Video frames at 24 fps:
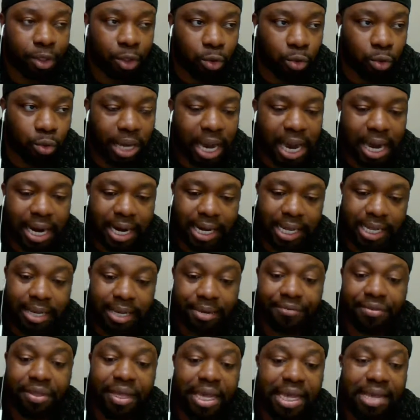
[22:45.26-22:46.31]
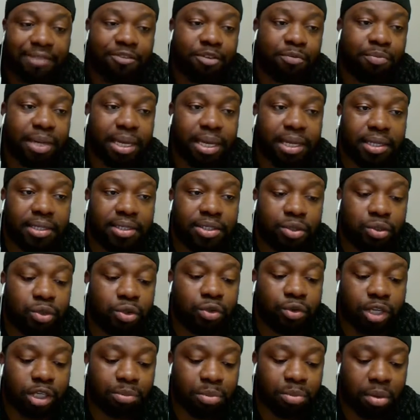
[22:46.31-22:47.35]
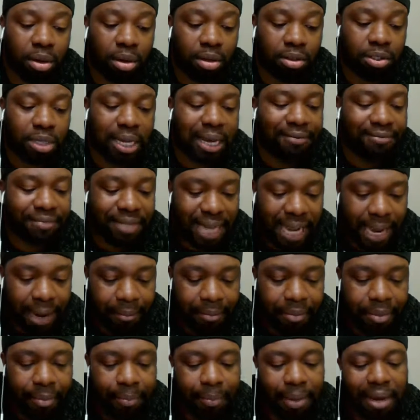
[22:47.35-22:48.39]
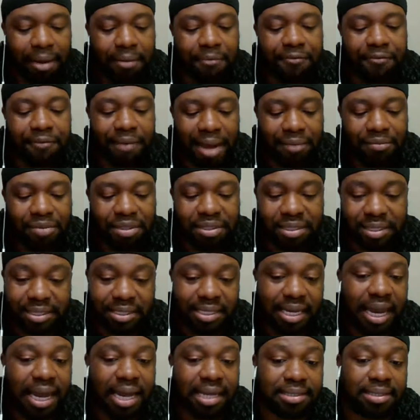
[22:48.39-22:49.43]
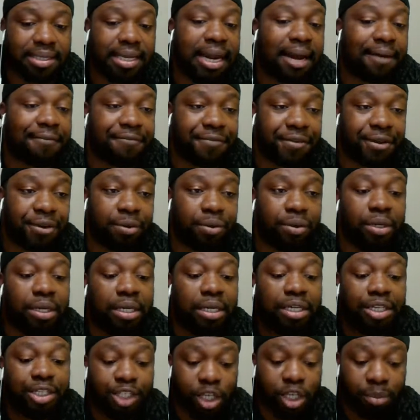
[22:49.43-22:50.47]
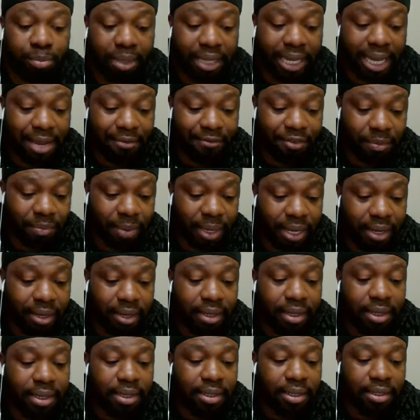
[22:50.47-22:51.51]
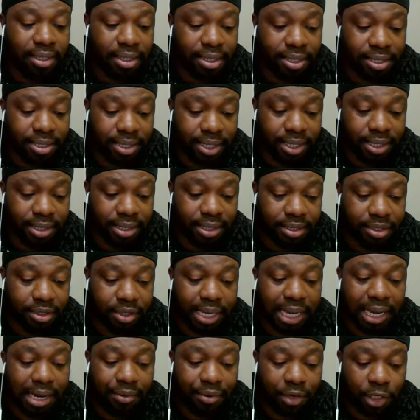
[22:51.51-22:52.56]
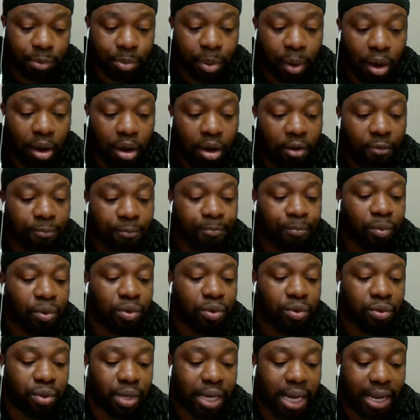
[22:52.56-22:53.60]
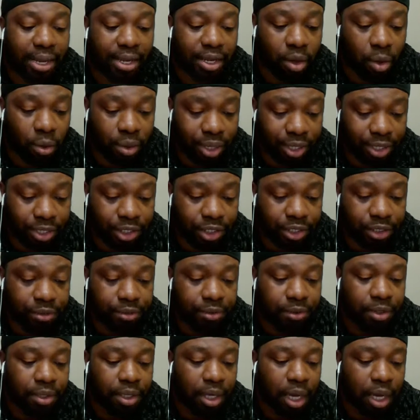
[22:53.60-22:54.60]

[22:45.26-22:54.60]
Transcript: you got to give the MVP to Chris Paul. So I've named about 5 or 6 guys that I feel should be MVP this season. You got Chris Paul, you got Jokic,